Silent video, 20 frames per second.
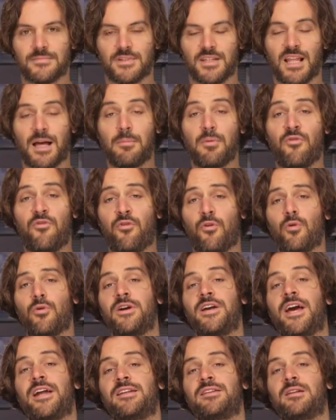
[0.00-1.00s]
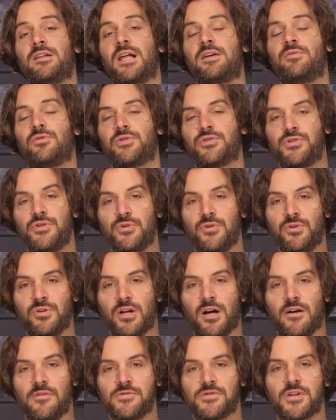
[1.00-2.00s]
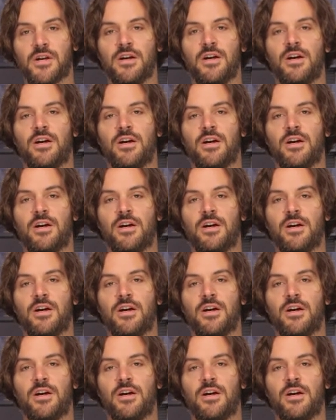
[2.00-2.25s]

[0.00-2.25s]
Now before we get into level two gloves,